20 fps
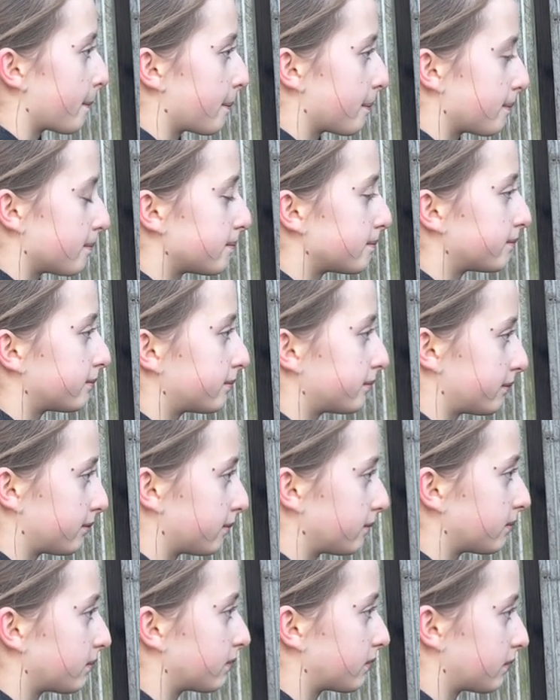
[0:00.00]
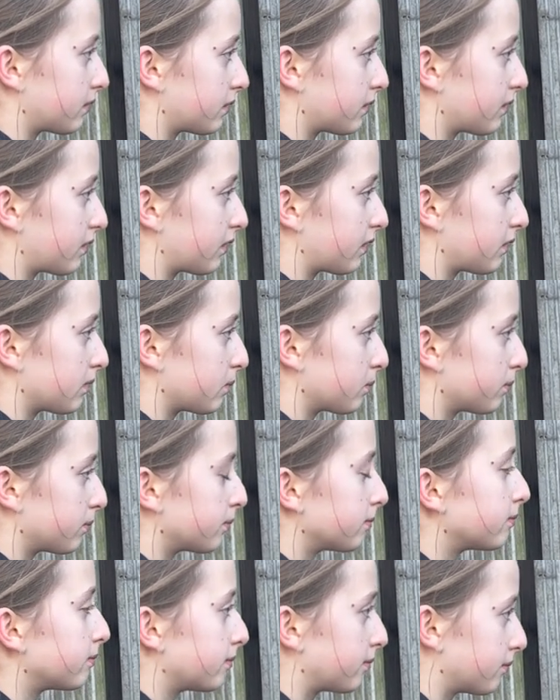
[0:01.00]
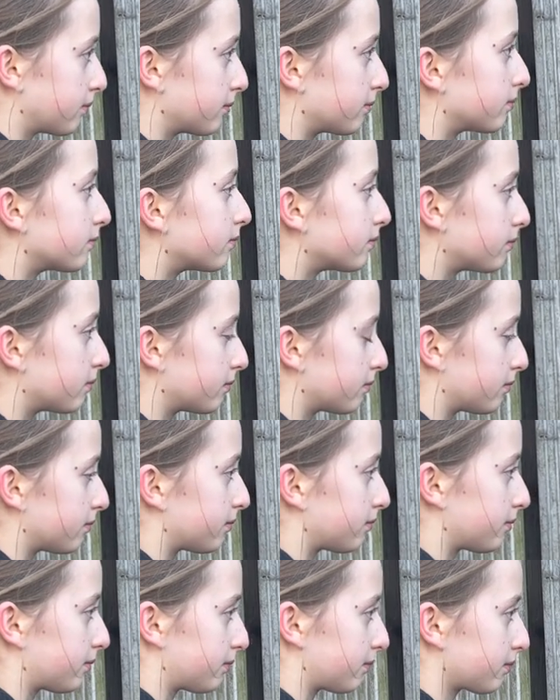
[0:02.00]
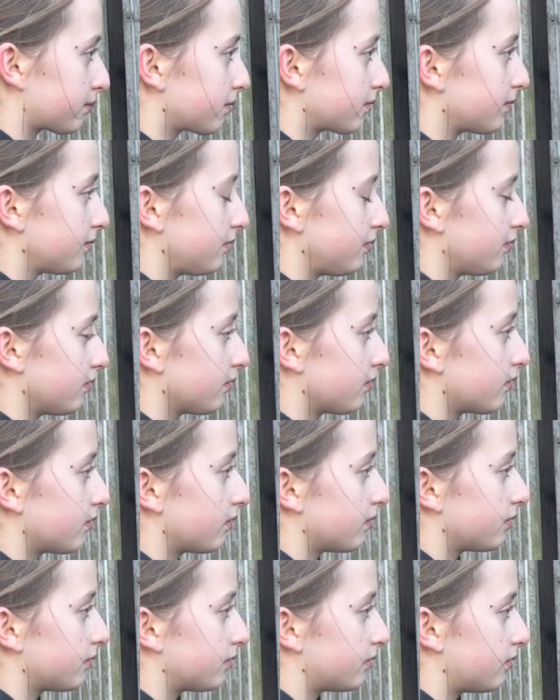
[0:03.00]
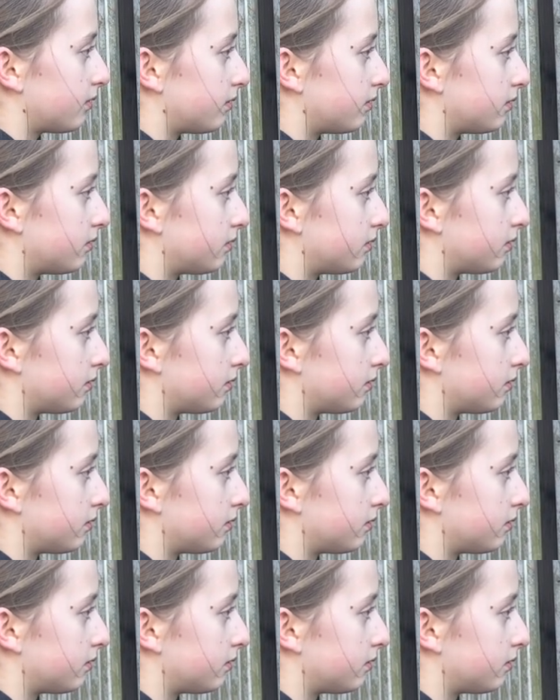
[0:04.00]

The person shown says nothing.